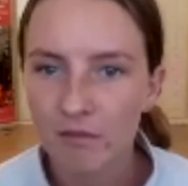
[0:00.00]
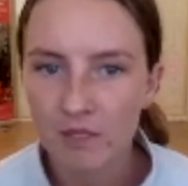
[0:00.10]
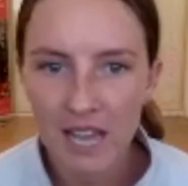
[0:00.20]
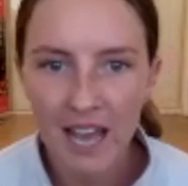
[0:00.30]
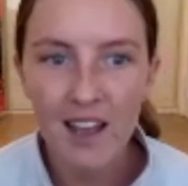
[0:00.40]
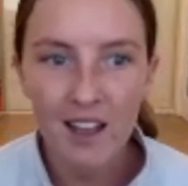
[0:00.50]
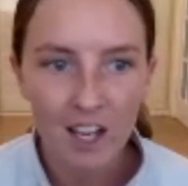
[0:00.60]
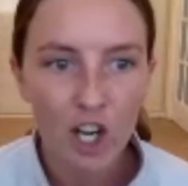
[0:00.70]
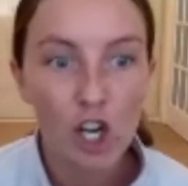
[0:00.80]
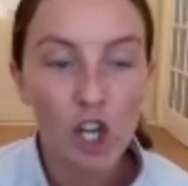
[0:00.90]
Yeah?
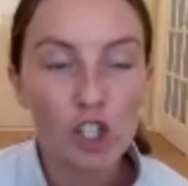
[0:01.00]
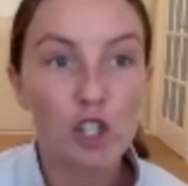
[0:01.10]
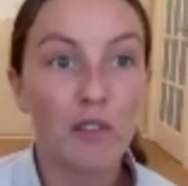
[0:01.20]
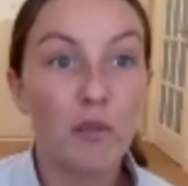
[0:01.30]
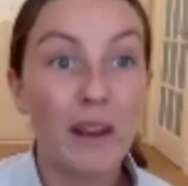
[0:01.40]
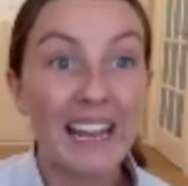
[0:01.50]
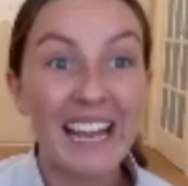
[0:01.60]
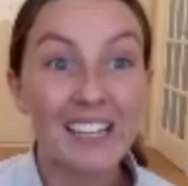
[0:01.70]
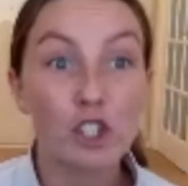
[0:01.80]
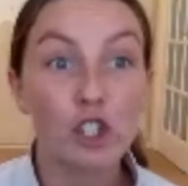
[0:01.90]
So if we can
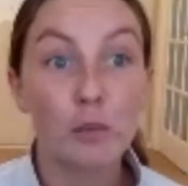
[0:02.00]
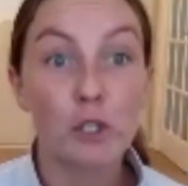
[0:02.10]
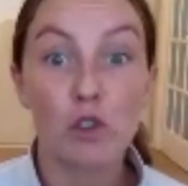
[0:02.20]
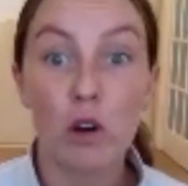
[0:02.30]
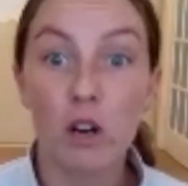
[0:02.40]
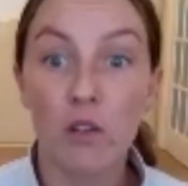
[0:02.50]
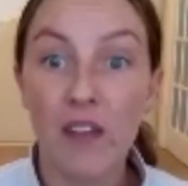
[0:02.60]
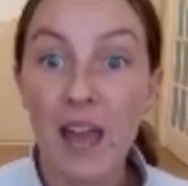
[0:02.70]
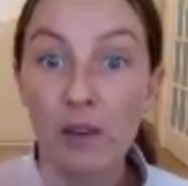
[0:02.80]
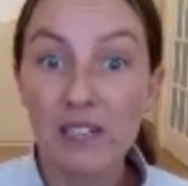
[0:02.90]
get super strong on
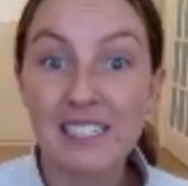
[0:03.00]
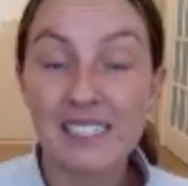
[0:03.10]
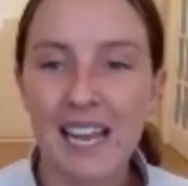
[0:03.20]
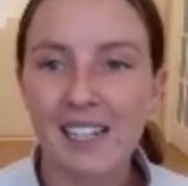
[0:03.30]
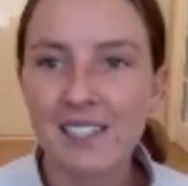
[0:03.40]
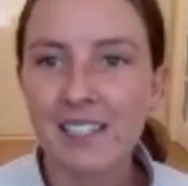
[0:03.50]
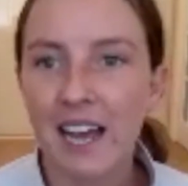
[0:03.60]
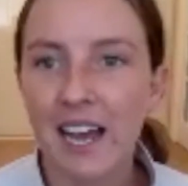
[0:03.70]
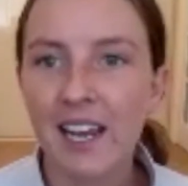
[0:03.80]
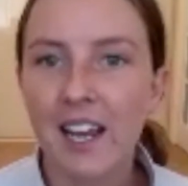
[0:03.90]
there, we did 10
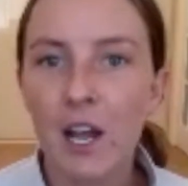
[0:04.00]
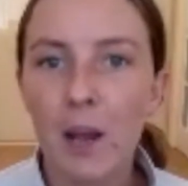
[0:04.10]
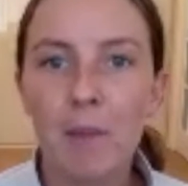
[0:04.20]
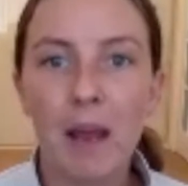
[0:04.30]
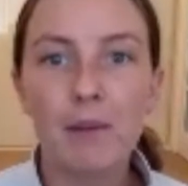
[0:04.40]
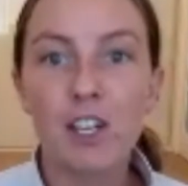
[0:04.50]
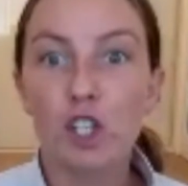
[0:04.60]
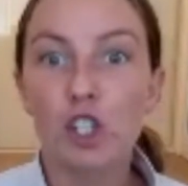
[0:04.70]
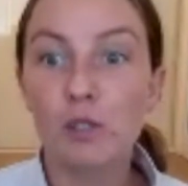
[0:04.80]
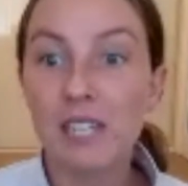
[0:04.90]
today. Maybe you
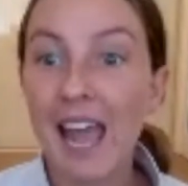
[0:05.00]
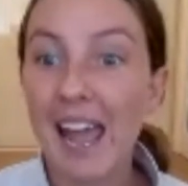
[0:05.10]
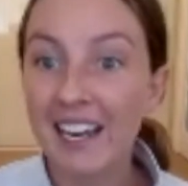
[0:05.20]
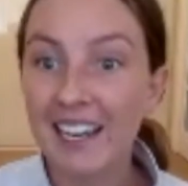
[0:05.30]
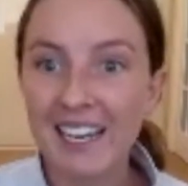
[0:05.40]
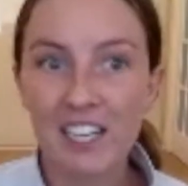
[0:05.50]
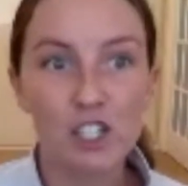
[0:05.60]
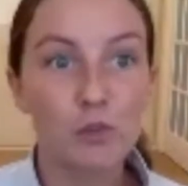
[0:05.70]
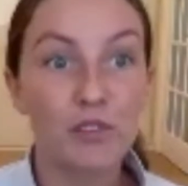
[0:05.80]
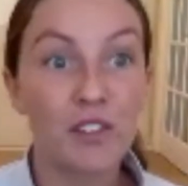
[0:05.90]
could do 10
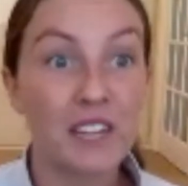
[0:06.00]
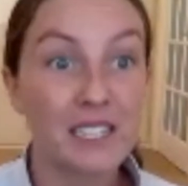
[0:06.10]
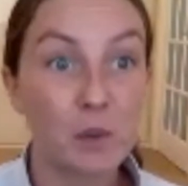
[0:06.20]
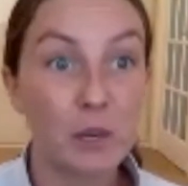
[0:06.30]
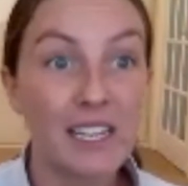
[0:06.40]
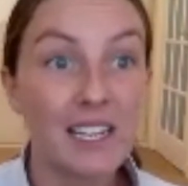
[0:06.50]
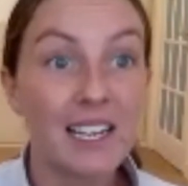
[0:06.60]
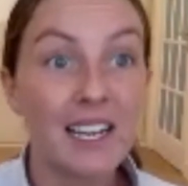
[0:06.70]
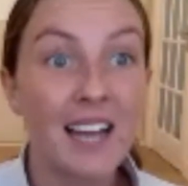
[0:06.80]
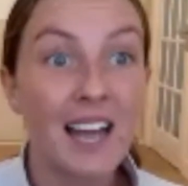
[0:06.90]
each for this
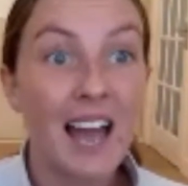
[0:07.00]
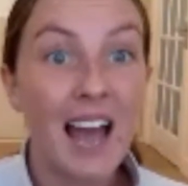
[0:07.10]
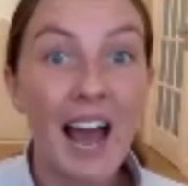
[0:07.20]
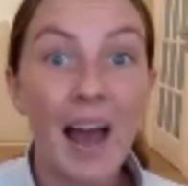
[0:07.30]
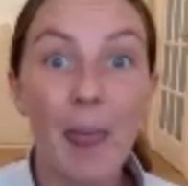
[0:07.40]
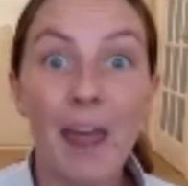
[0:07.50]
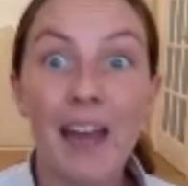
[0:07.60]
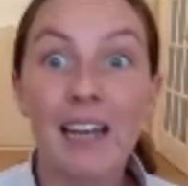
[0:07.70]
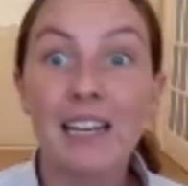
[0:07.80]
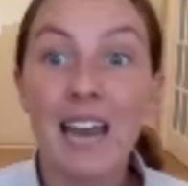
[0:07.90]
week. And
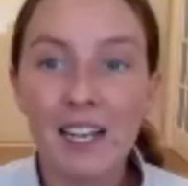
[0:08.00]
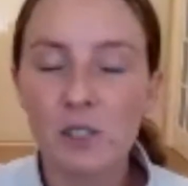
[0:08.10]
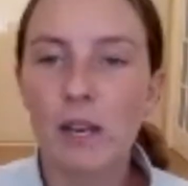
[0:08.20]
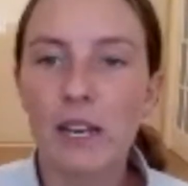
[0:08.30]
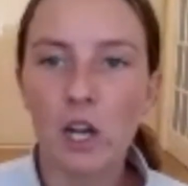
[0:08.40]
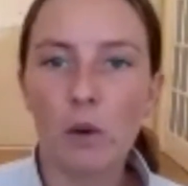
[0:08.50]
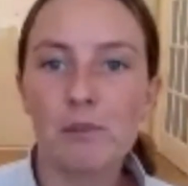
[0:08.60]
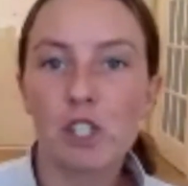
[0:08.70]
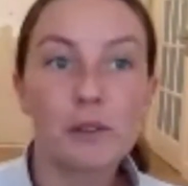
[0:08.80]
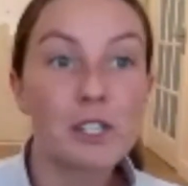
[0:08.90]
then next week, go up
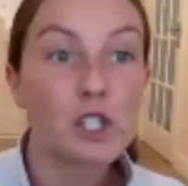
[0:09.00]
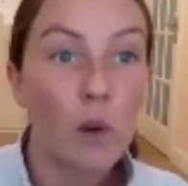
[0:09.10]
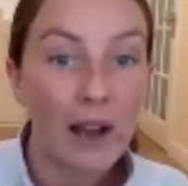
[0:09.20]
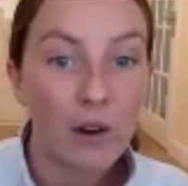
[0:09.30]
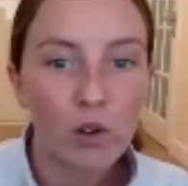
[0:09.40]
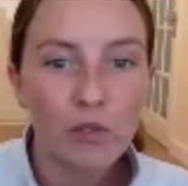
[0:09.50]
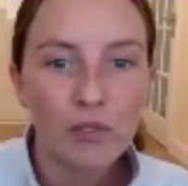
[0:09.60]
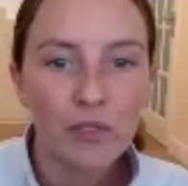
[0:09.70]
to doing 12.